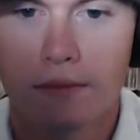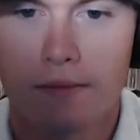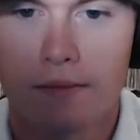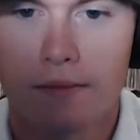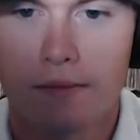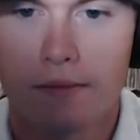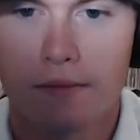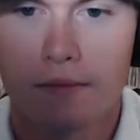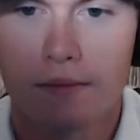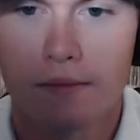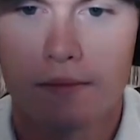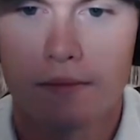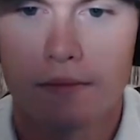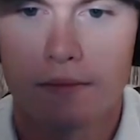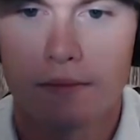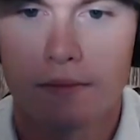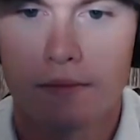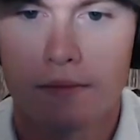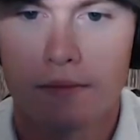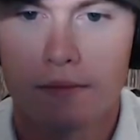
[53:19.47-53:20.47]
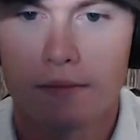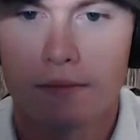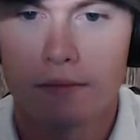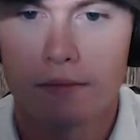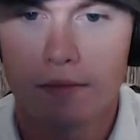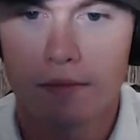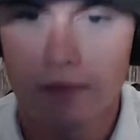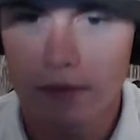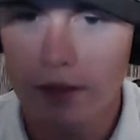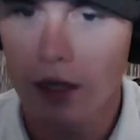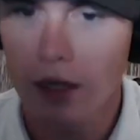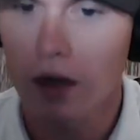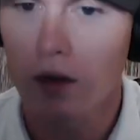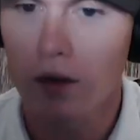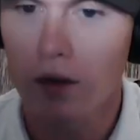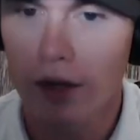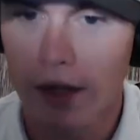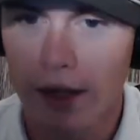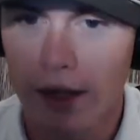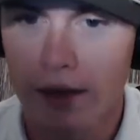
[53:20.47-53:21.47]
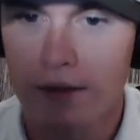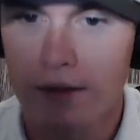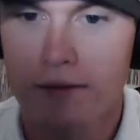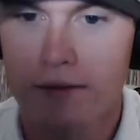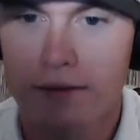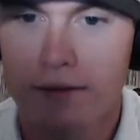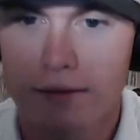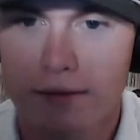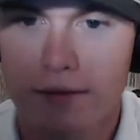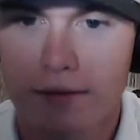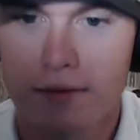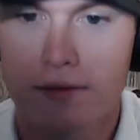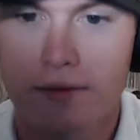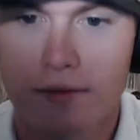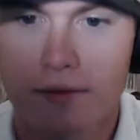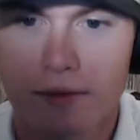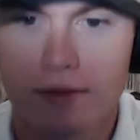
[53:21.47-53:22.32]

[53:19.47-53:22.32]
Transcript: You can see my glad tape.